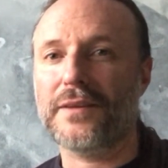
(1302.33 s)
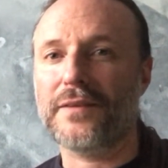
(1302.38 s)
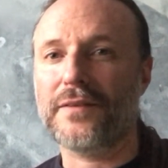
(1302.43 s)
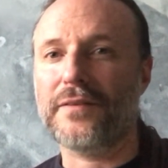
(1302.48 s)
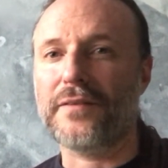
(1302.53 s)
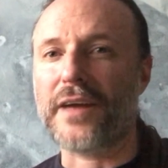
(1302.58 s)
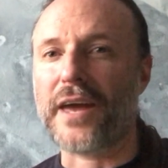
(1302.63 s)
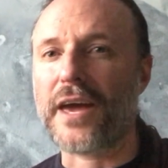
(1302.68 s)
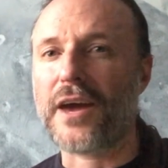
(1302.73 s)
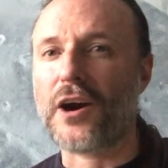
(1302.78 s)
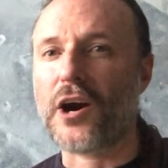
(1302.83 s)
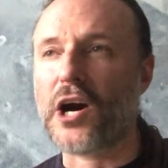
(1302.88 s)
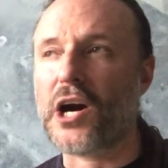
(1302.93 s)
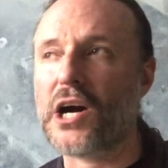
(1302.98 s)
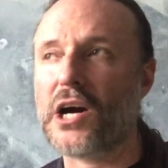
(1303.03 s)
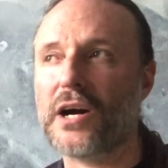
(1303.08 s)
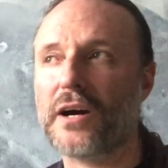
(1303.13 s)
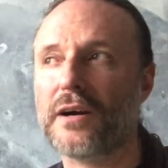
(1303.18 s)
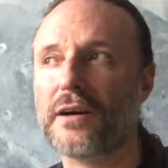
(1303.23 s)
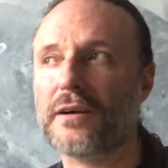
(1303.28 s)
They
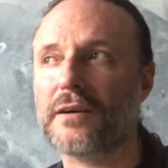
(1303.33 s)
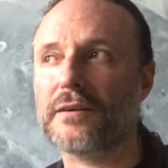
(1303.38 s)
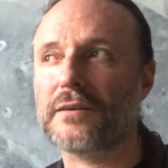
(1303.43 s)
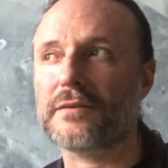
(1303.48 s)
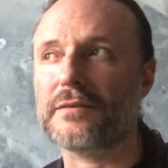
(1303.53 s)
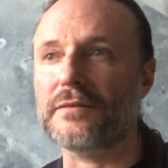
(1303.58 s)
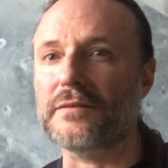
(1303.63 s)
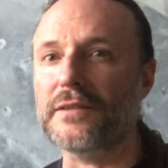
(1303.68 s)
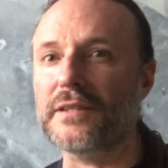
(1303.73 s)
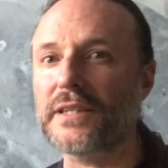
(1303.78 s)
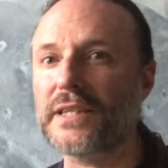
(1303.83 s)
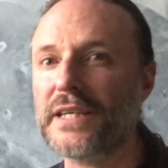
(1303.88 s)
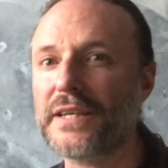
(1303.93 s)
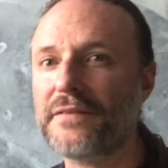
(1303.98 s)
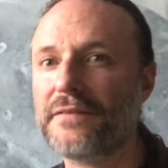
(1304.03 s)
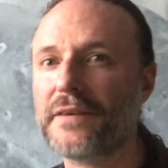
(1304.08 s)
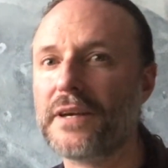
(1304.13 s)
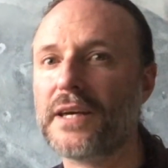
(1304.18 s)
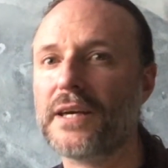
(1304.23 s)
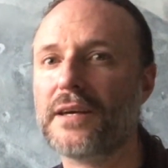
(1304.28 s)
are
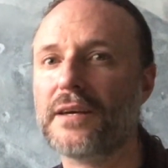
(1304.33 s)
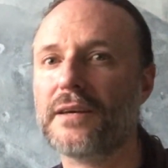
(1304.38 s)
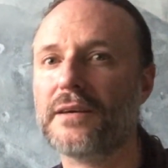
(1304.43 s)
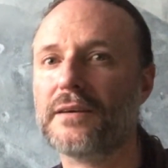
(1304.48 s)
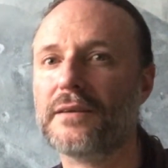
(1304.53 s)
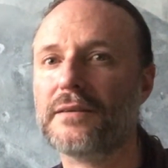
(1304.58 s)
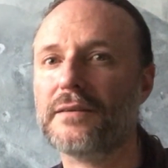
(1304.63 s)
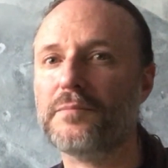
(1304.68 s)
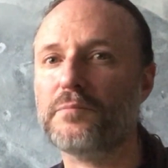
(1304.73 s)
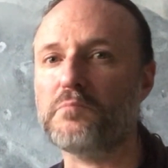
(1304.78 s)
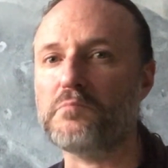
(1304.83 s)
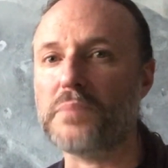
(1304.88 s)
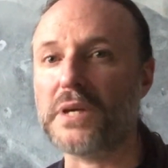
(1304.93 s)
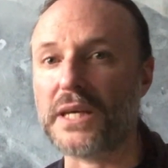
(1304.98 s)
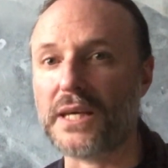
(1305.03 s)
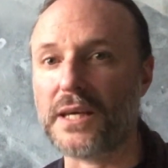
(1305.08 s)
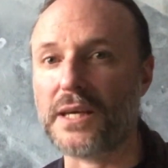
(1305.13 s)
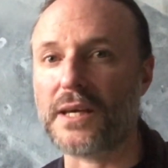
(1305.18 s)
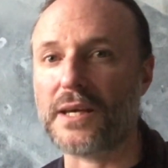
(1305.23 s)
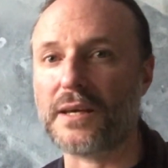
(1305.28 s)
living
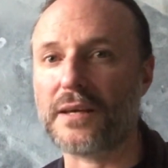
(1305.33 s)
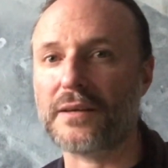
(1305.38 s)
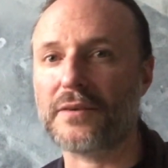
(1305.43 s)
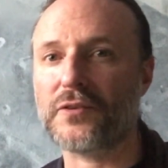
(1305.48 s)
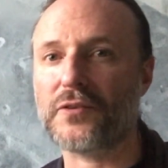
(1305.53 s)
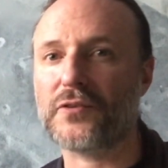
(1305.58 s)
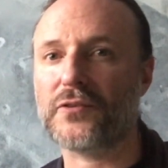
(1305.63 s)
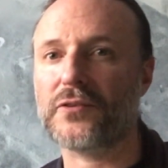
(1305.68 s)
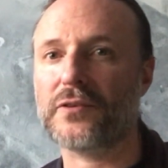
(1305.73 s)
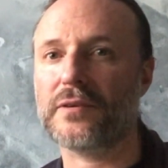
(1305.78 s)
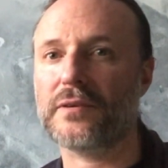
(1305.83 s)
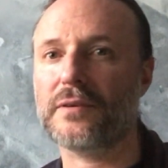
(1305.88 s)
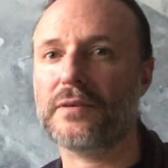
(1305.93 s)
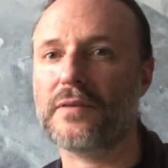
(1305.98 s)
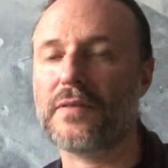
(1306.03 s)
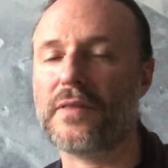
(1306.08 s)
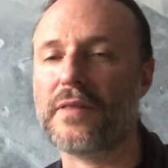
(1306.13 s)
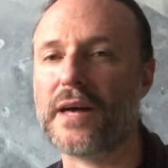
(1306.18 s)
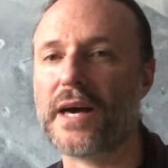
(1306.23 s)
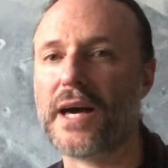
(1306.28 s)
beings
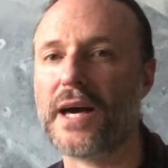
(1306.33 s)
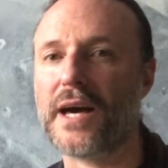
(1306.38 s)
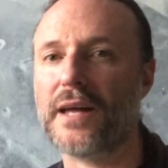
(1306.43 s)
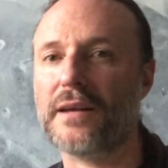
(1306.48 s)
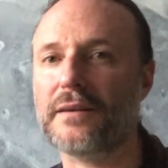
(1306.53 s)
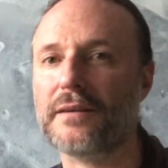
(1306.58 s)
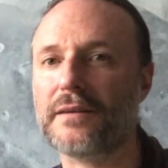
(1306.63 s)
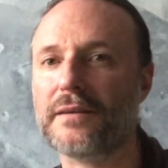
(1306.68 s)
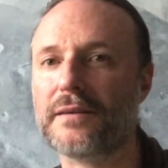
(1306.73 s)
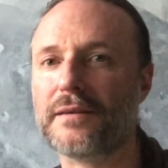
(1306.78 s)
that